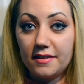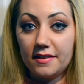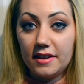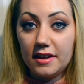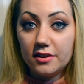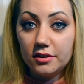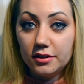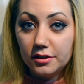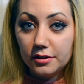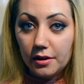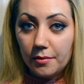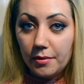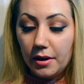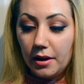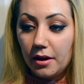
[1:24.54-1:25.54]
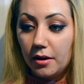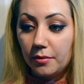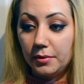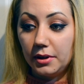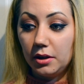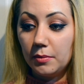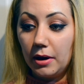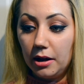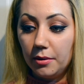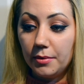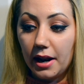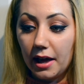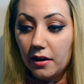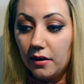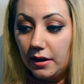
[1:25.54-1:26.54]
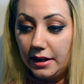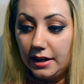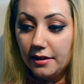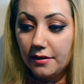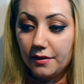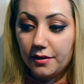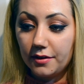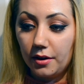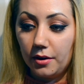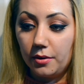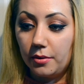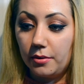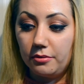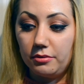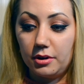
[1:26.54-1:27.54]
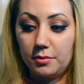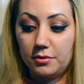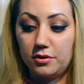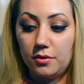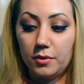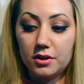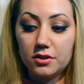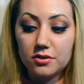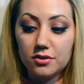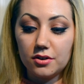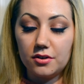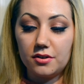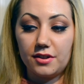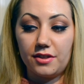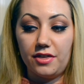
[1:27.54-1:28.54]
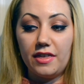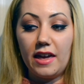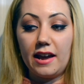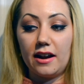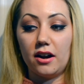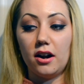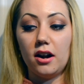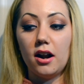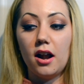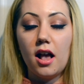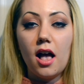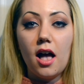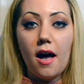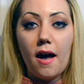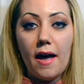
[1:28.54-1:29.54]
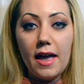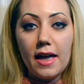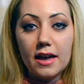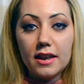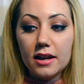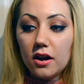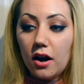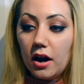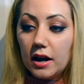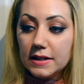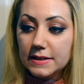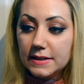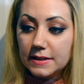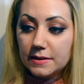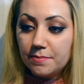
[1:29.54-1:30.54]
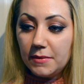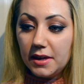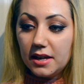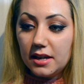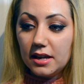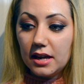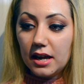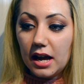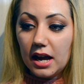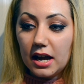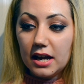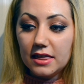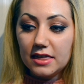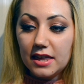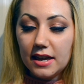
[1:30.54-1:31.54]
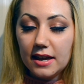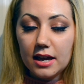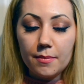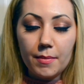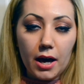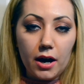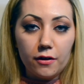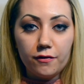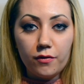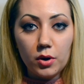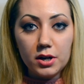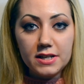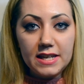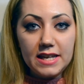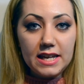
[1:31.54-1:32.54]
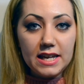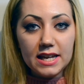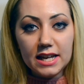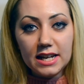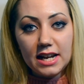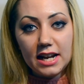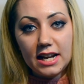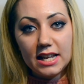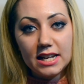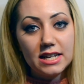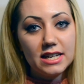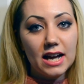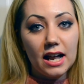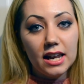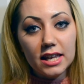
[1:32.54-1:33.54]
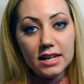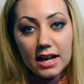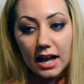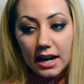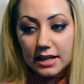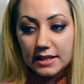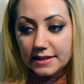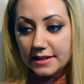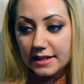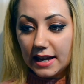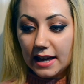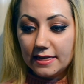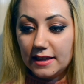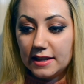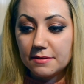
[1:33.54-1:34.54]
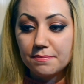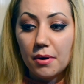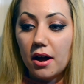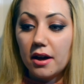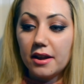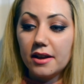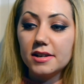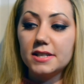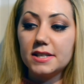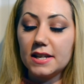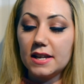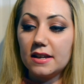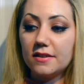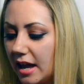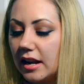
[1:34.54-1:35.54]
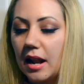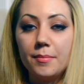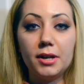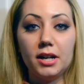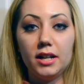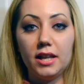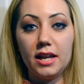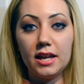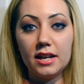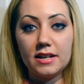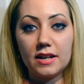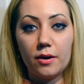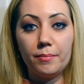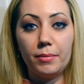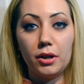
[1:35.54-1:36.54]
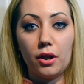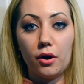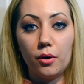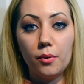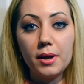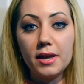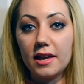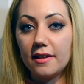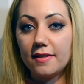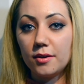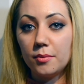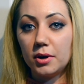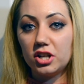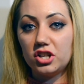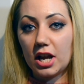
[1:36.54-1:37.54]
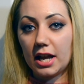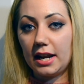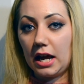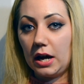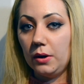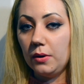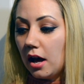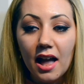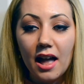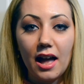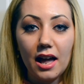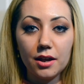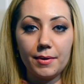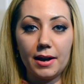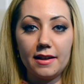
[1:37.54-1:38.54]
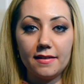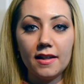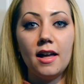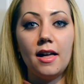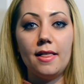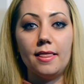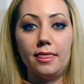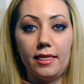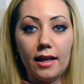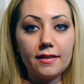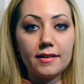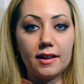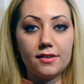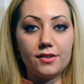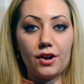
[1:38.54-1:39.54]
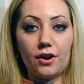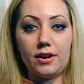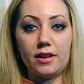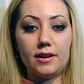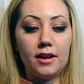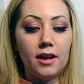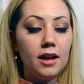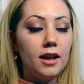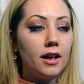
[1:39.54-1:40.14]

sealed really well when I got it, so there was no concerns there. And it costs me, I think, about 14 Canadian dollars to get this product. And I'm gonna link it down below in case you wanna check it out. Anyways, let's get started.